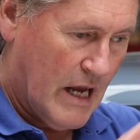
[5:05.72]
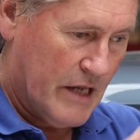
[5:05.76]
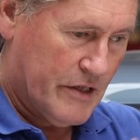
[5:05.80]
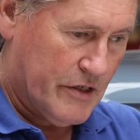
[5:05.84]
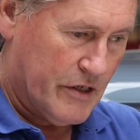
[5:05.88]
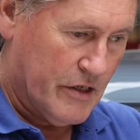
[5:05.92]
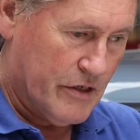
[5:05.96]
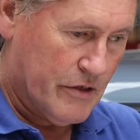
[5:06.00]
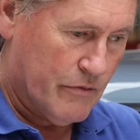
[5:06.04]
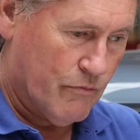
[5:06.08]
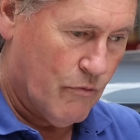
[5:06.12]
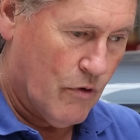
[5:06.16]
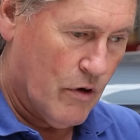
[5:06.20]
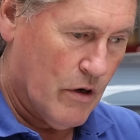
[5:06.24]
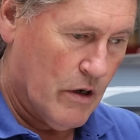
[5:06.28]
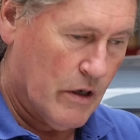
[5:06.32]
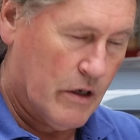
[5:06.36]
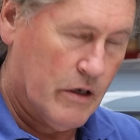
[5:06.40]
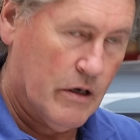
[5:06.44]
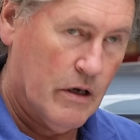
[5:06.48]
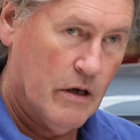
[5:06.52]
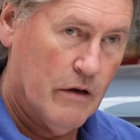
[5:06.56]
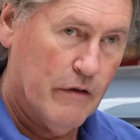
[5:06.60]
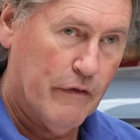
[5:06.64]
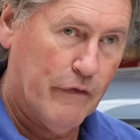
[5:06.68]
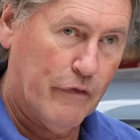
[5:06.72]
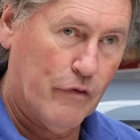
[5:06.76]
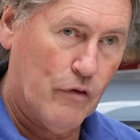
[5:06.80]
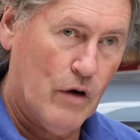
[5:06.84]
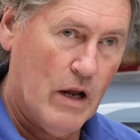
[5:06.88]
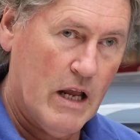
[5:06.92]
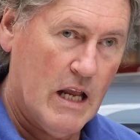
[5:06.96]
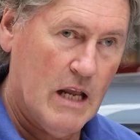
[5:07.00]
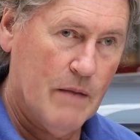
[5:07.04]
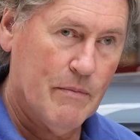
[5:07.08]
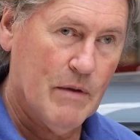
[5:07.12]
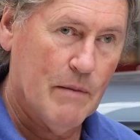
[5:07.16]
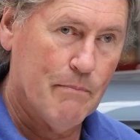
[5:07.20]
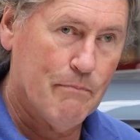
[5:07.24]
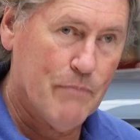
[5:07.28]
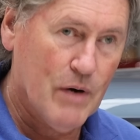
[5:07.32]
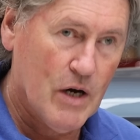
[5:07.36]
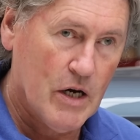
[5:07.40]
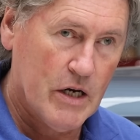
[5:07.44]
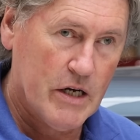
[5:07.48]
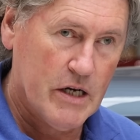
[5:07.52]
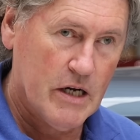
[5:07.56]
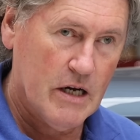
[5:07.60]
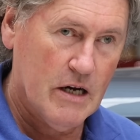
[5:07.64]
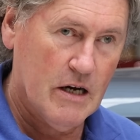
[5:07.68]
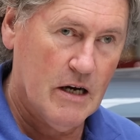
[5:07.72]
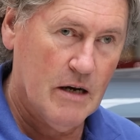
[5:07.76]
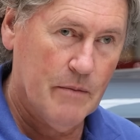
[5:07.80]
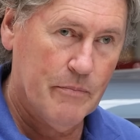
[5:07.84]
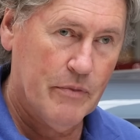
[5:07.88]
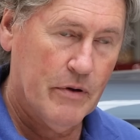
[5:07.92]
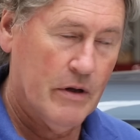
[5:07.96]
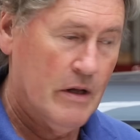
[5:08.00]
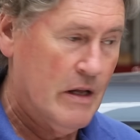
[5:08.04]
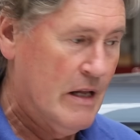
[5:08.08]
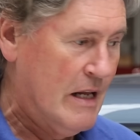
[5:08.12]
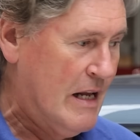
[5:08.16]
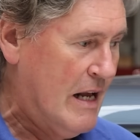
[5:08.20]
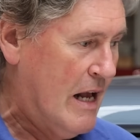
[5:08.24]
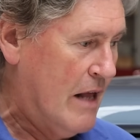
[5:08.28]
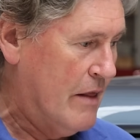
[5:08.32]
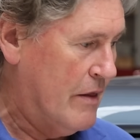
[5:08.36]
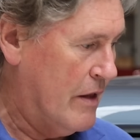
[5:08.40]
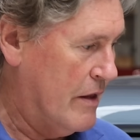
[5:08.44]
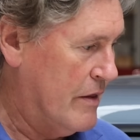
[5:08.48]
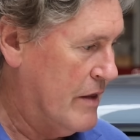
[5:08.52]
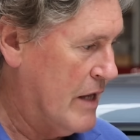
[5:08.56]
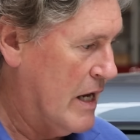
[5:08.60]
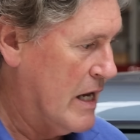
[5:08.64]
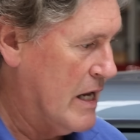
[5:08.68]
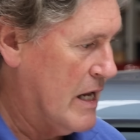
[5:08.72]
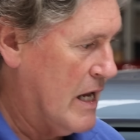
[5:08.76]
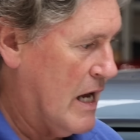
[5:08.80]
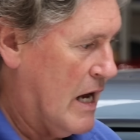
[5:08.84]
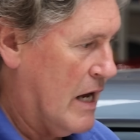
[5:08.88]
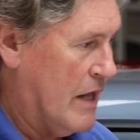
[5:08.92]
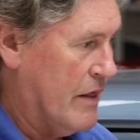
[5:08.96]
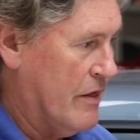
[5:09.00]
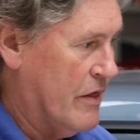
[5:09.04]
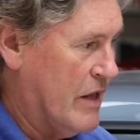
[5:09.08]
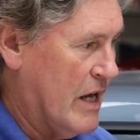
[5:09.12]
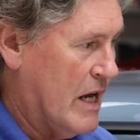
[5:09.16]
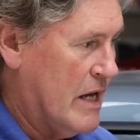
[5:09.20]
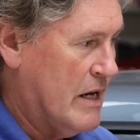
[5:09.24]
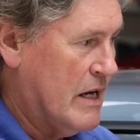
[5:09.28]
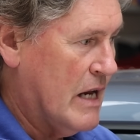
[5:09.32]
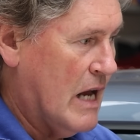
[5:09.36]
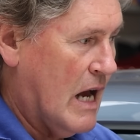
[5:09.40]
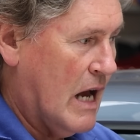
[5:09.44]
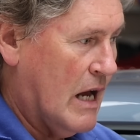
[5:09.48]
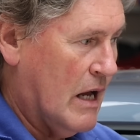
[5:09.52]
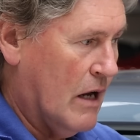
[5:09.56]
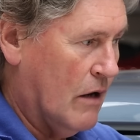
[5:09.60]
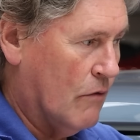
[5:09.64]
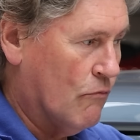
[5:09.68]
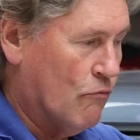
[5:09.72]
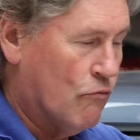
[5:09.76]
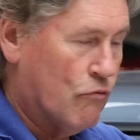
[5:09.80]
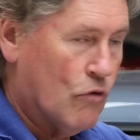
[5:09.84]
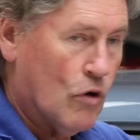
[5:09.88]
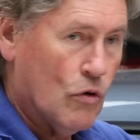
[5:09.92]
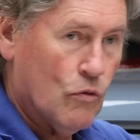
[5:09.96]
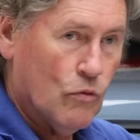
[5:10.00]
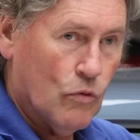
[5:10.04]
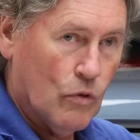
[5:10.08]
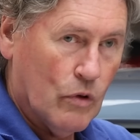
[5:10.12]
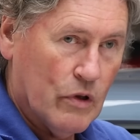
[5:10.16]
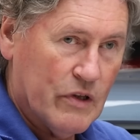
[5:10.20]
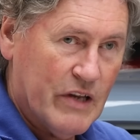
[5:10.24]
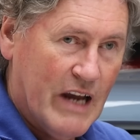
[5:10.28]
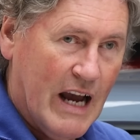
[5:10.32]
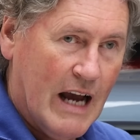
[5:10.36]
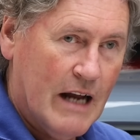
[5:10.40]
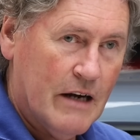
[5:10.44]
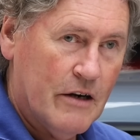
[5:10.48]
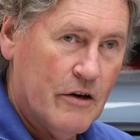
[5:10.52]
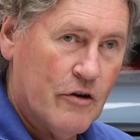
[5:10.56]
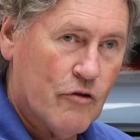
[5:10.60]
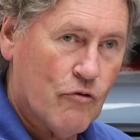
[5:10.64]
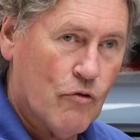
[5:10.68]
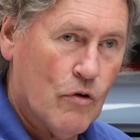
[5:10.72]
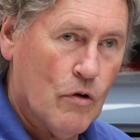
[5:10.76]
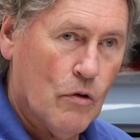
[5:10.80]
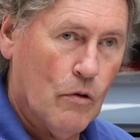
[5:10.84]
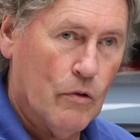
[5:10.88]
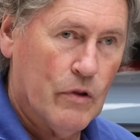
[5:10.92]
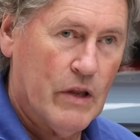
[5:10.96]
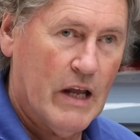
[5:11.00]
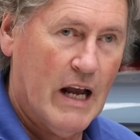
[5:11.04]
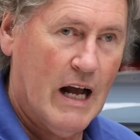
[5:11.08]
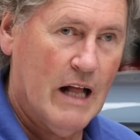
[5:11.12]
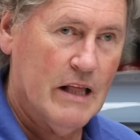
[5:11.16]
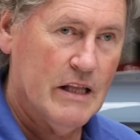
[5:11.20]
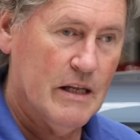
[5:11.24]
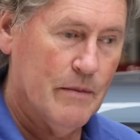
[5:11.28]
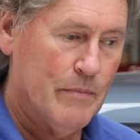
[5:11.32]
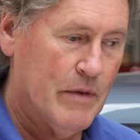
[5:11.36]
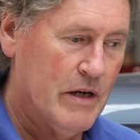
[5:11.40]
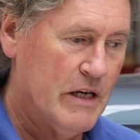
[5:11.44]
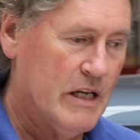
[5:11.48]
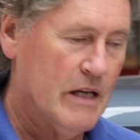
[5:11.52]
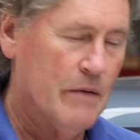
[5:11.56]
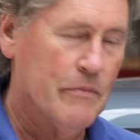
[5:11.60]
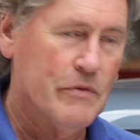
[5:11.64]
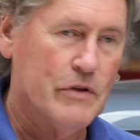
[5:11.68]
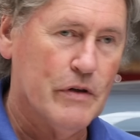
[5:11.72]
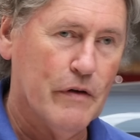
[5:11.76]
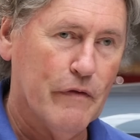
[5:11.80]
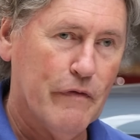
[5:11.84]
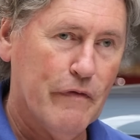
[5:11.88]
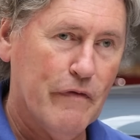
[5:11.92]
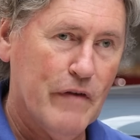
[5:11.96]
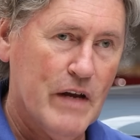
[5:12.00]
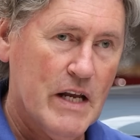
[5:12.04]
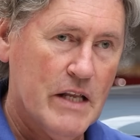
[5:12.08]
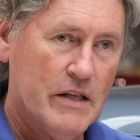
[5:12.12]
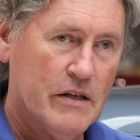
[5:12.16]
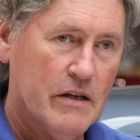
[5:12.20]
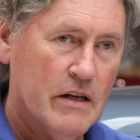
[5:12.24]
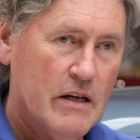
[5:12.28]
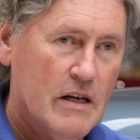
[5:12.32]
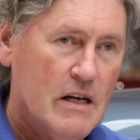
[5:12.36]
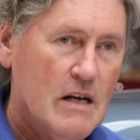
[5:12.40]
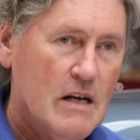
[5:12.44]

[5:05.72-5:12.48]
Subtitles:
lattice work frame, a buck up, that they then hand rolled the aluminium to fit